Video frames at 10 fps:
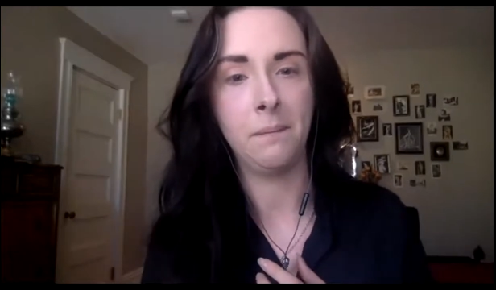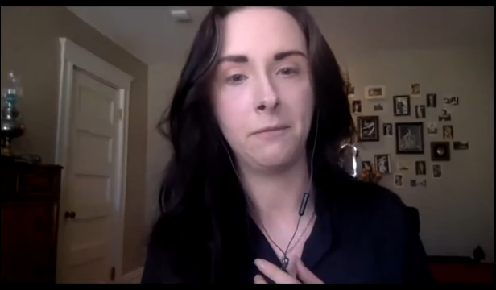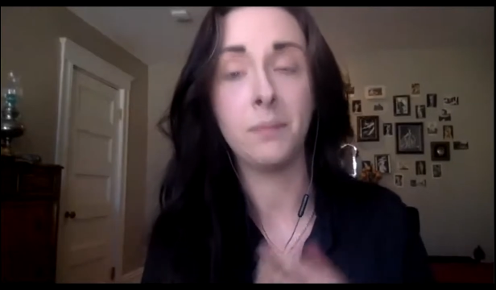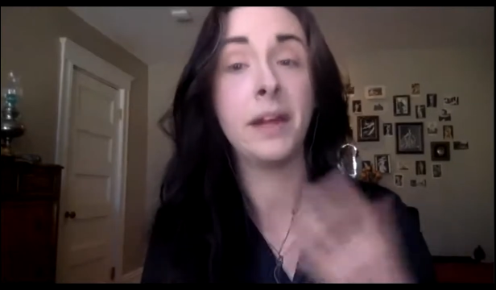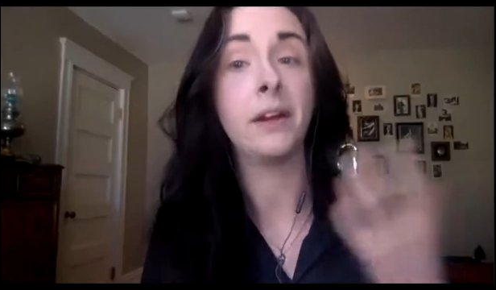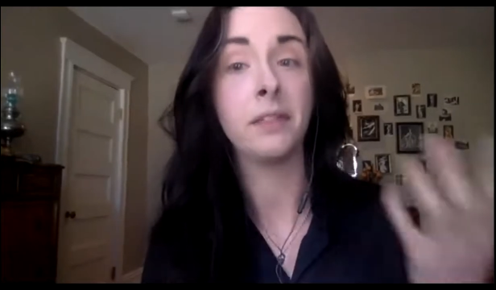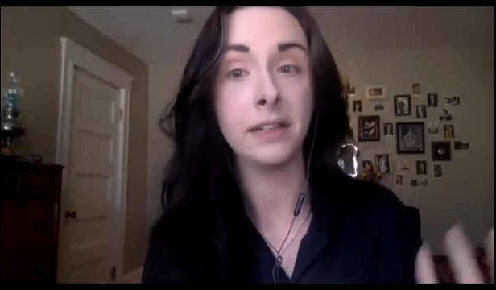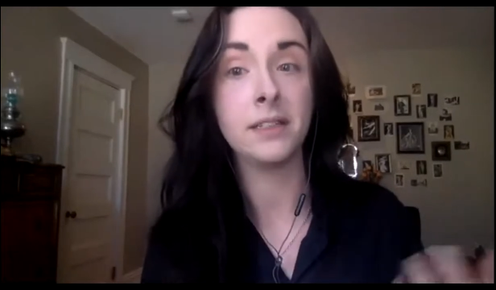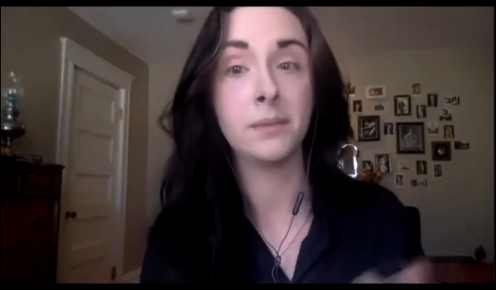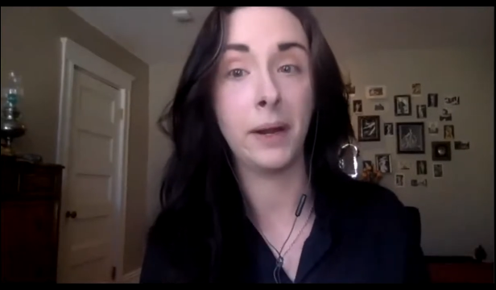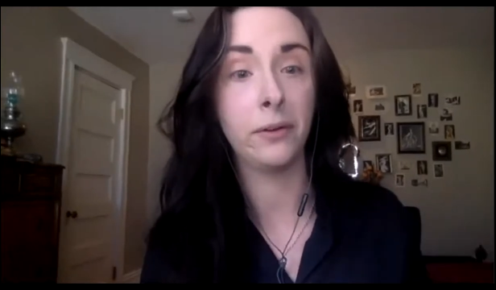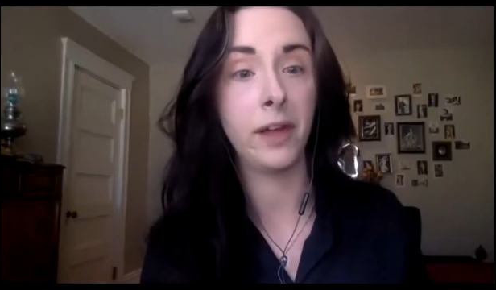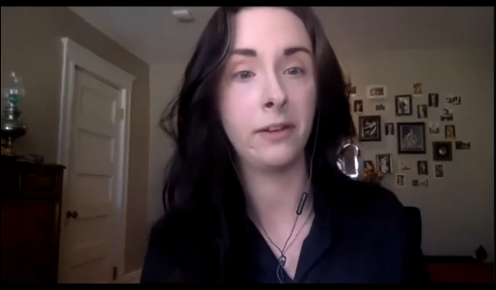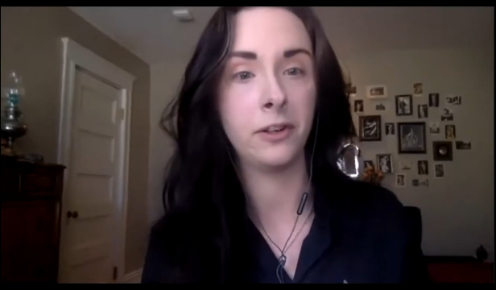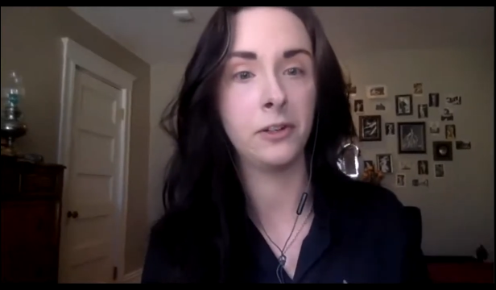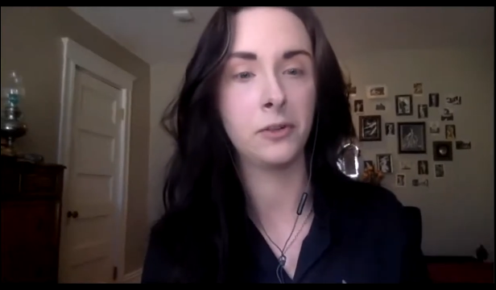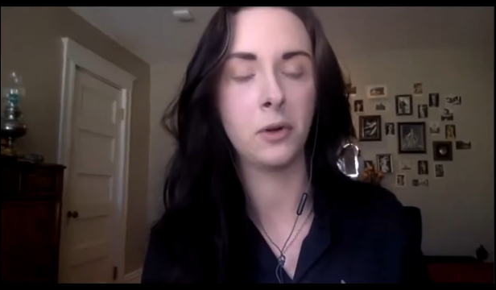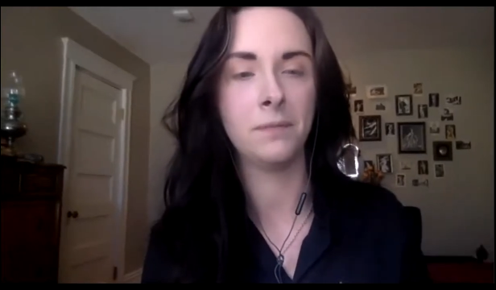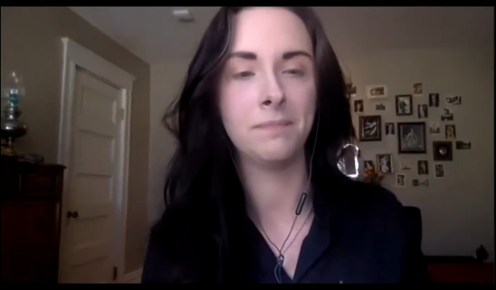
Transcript: from there, things spiraled out of control.